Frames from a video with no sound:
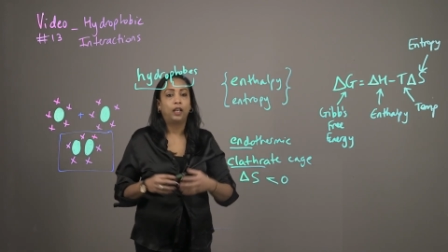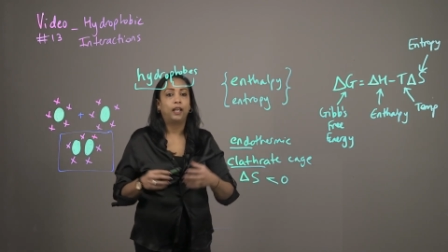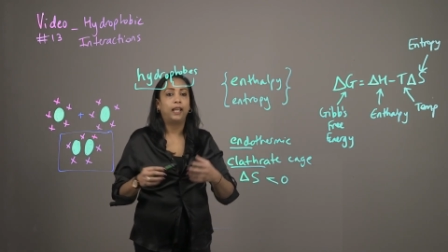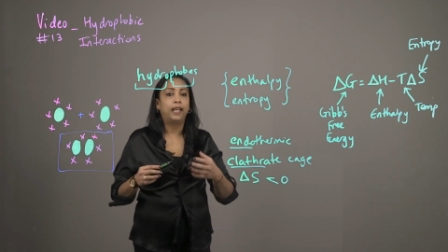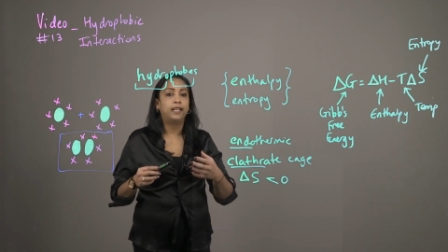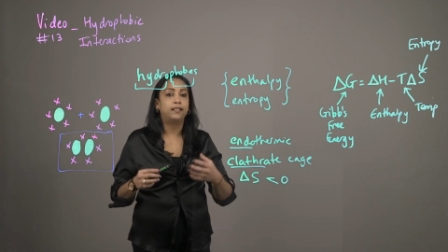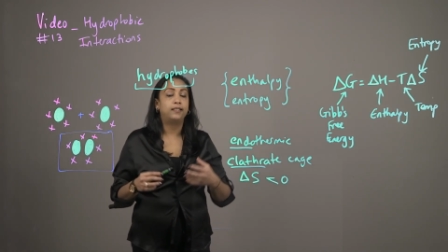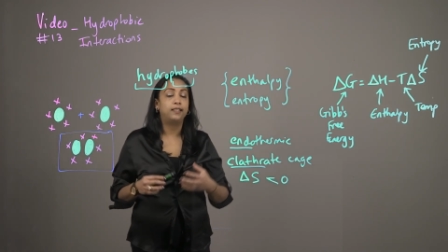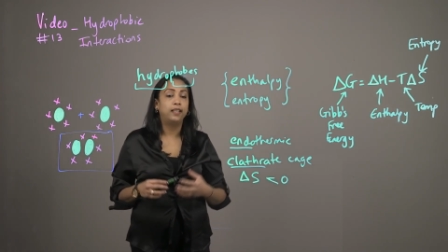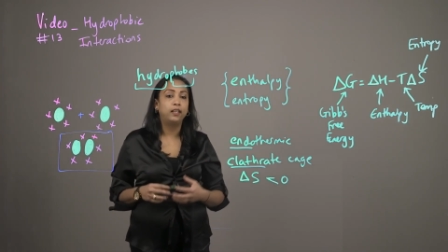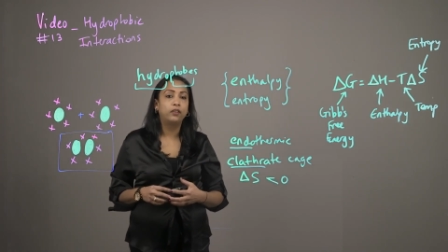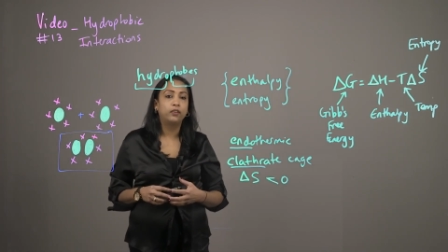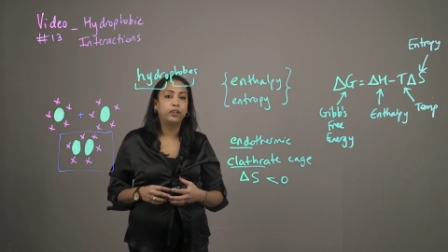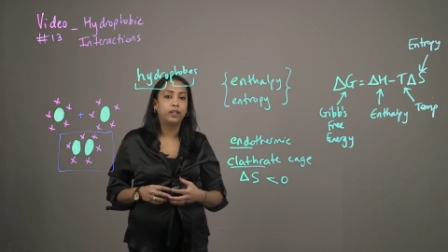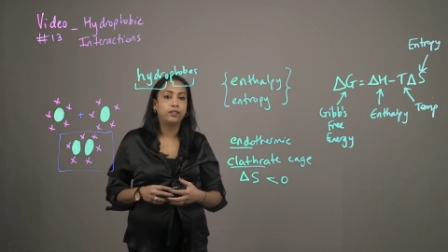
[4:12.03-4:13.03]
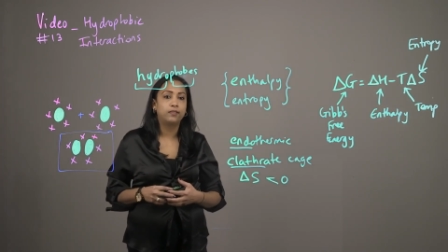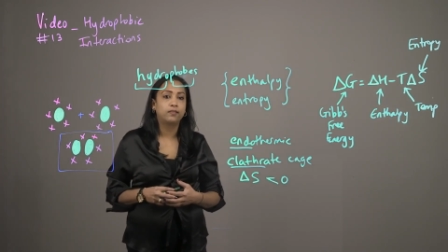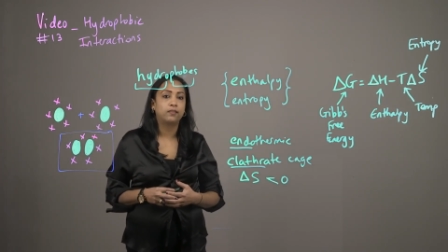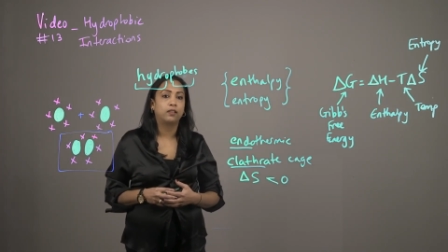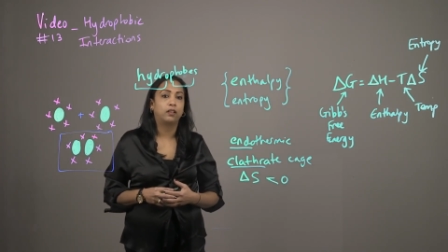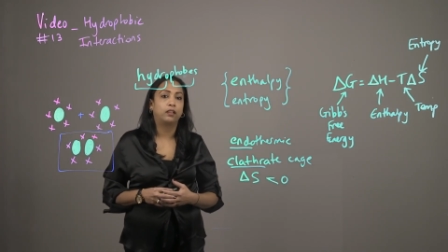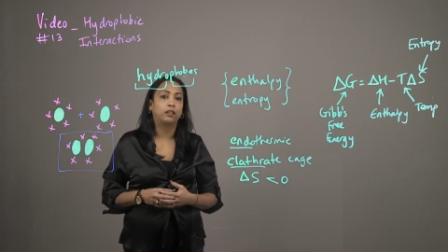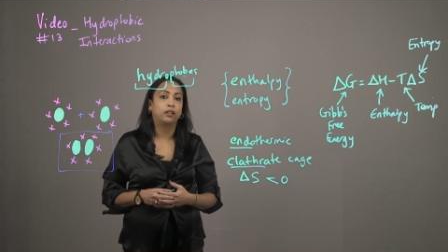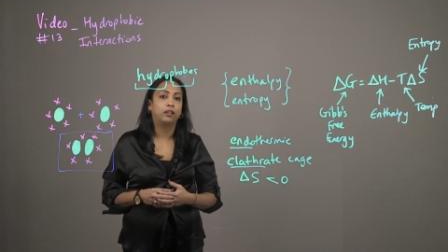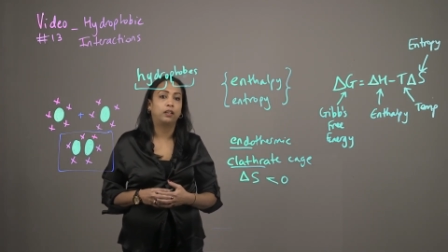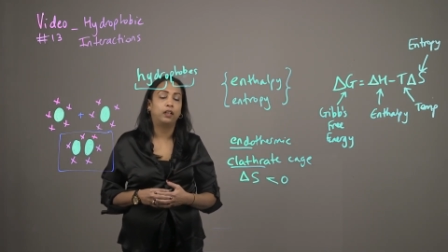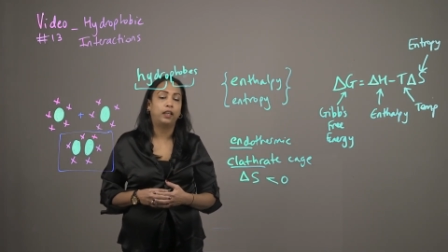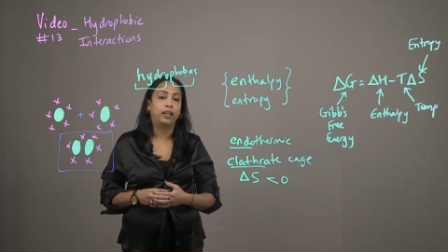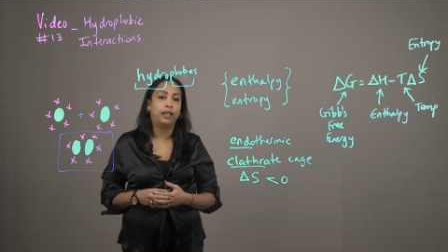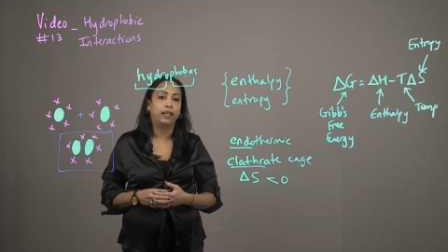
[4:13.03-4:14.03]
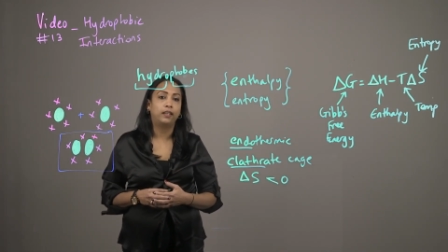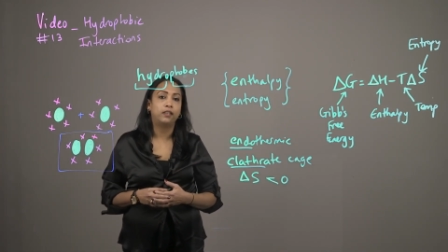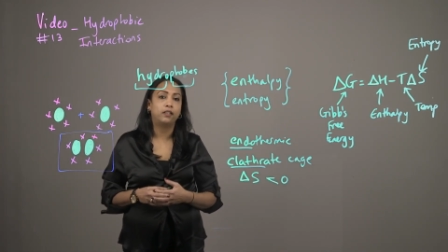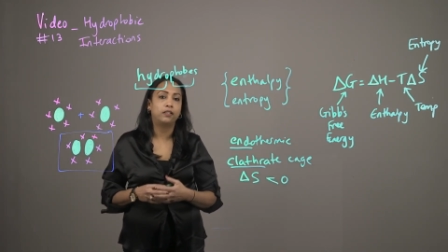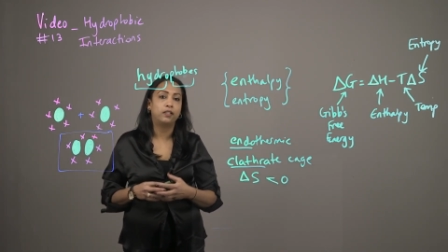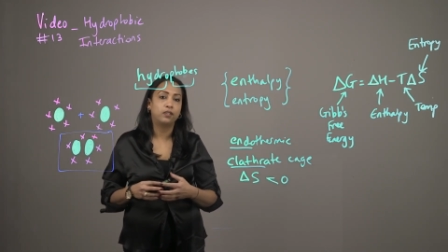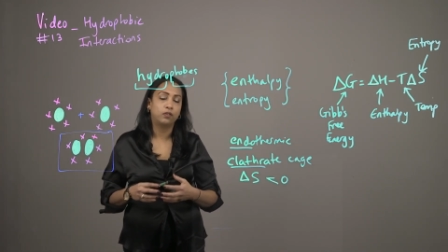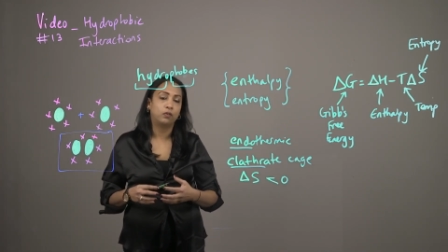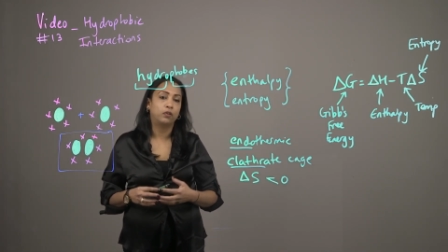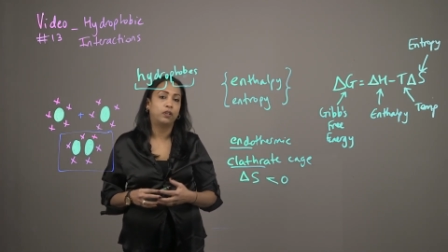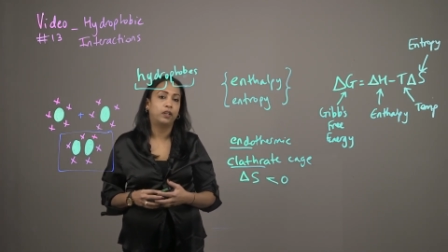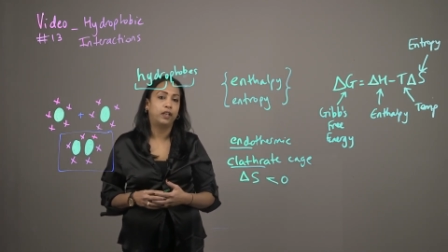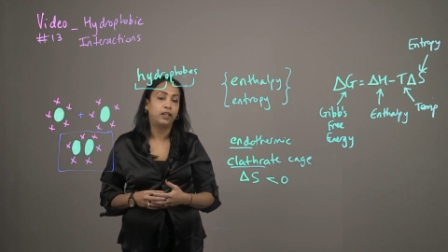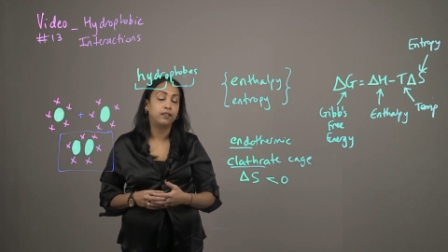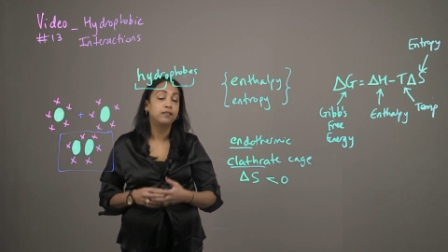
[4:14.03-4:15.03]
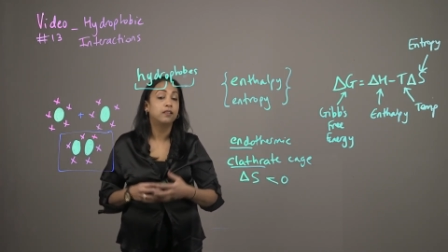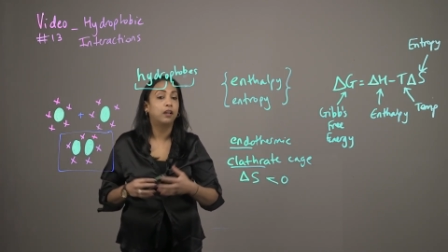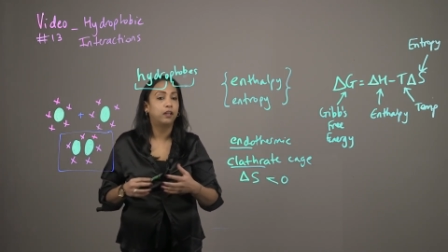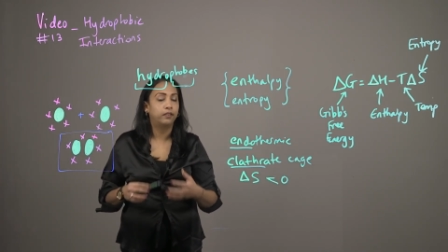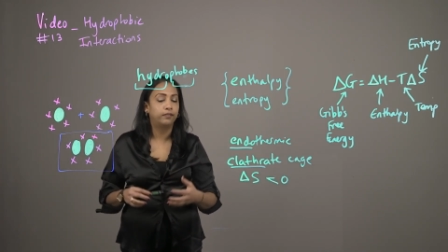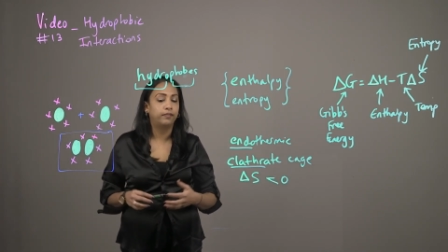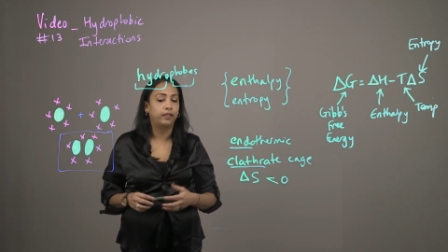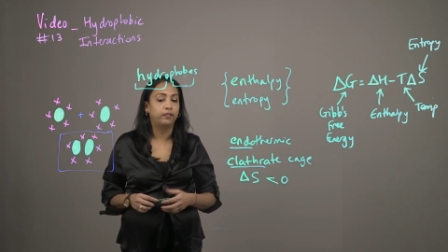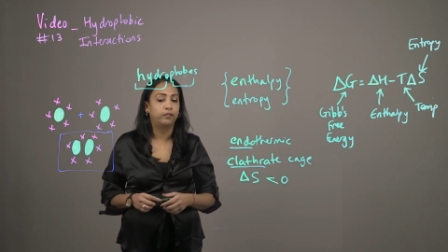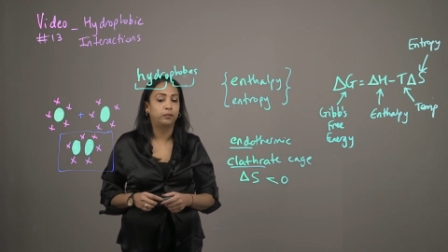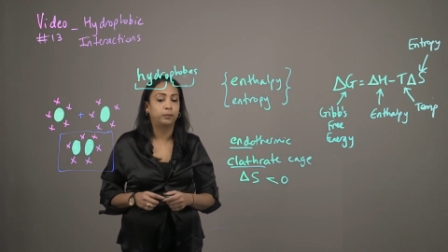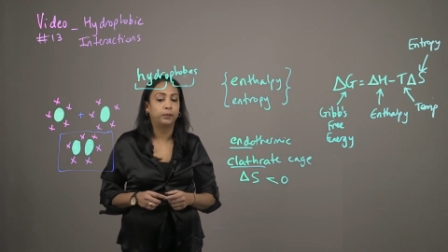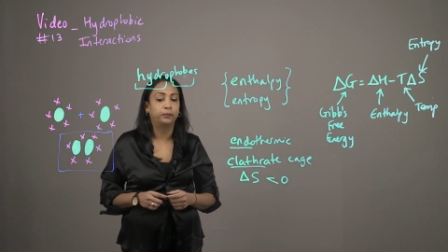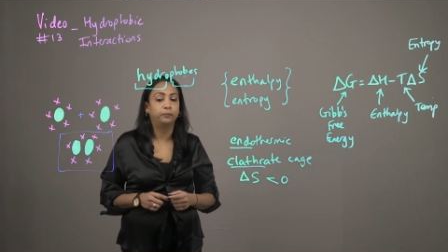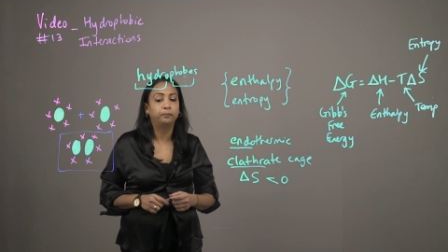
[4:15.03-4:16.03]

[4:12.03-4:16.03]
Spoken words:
a decrease in disorder is unfavorable.